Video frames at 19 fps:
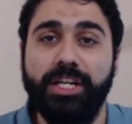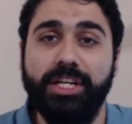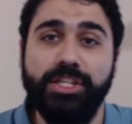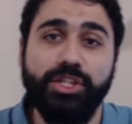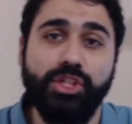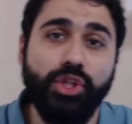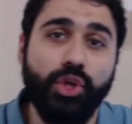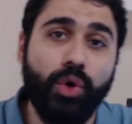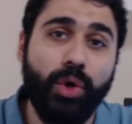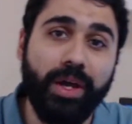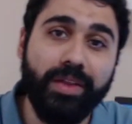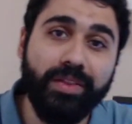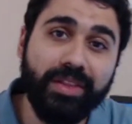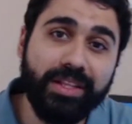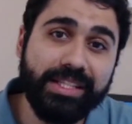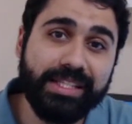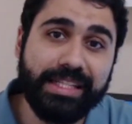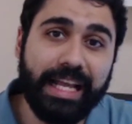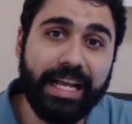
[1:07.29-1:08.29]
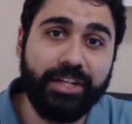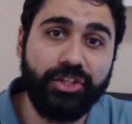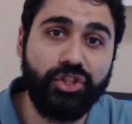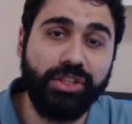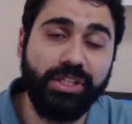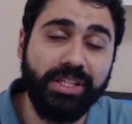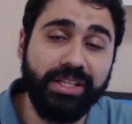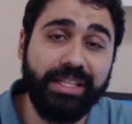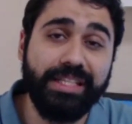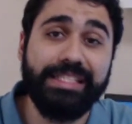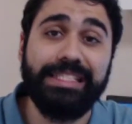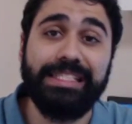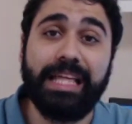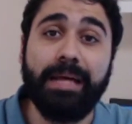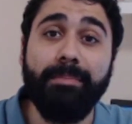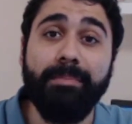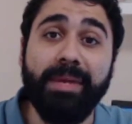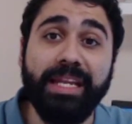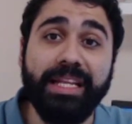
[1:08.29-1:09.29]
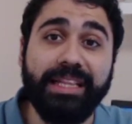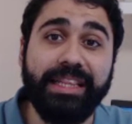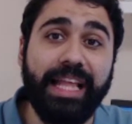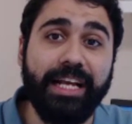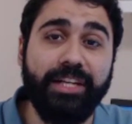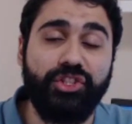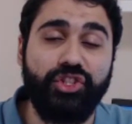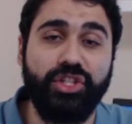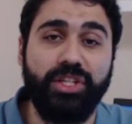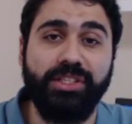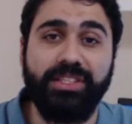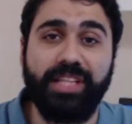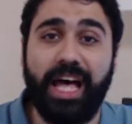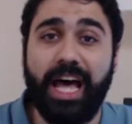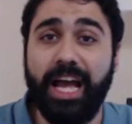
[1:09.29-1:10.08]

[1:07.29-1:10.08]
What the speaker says: So in this lecture, in this 10-minute lectures,